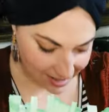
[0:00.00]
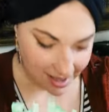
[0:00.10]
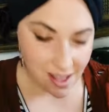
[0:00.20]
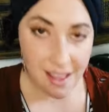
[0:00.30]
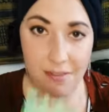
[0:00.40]

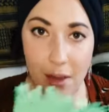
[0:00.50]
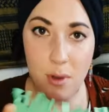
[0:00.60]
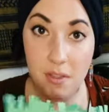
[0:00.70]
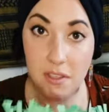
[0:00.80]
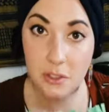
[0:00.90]
Uh, if I
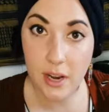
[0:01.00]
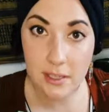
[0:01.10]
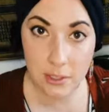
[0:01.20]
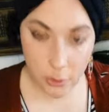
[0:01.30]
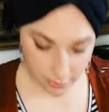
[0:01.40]
want this
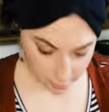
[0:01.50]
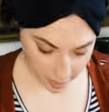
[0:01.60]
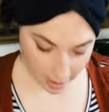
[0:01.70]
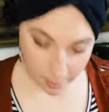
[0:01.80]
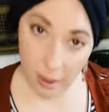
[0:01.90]
grass to sort of
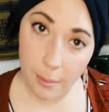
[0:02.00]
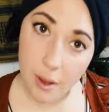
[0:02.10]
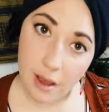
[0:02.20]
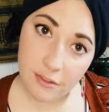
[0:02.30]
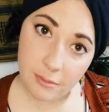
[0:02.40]
pop up
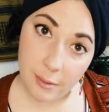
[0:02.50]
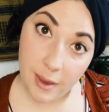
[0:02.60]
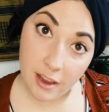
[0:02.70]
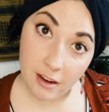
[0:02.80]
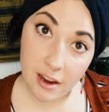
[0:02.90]
off of my
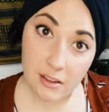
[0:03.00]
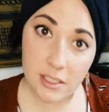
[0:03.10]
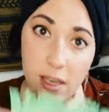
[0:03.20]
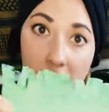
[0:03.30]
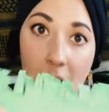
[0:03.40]
background,